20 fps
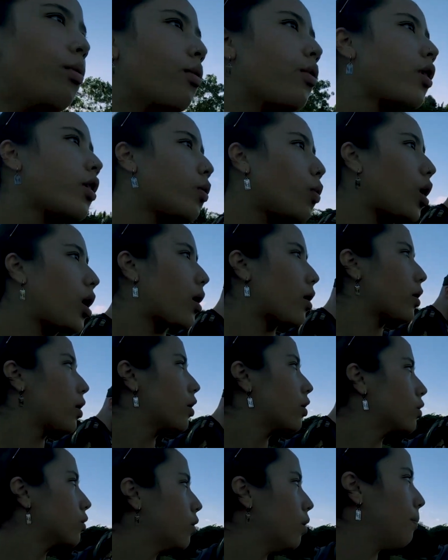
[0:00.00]
I'm gonna walk
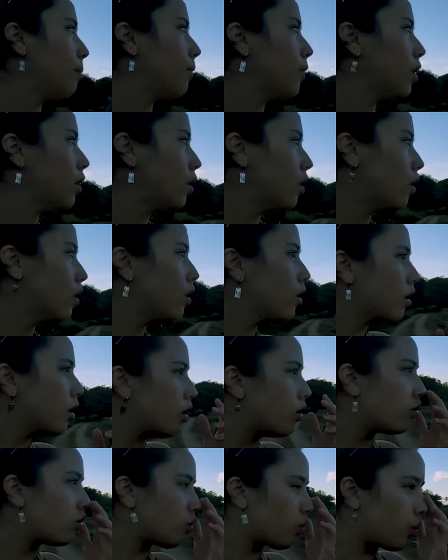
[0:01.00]

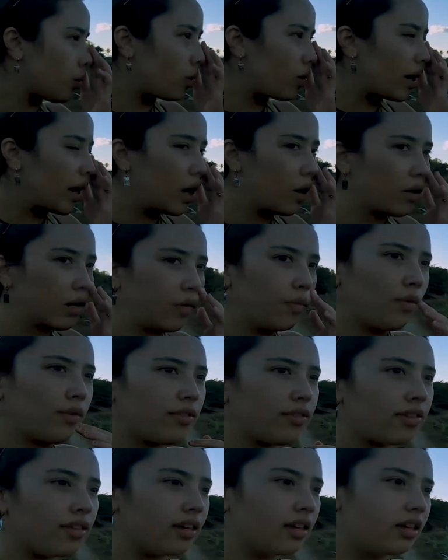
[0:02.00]
the road out, and we'll
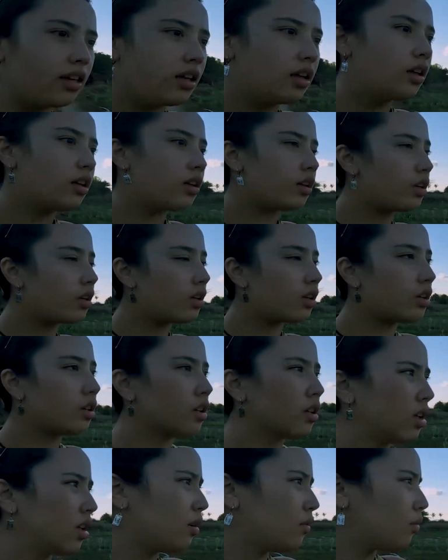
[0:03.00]
see.
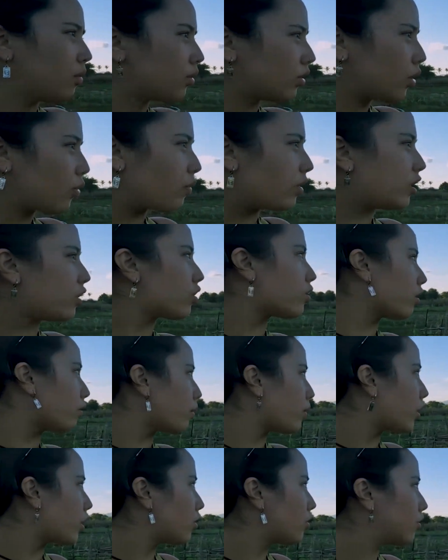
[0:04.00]
We're not really sure
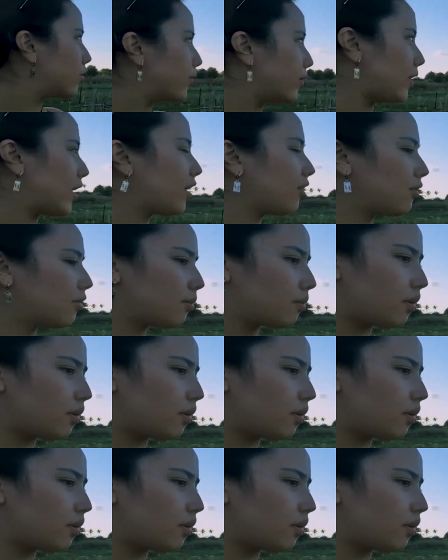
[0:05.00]
what we're gonna do next.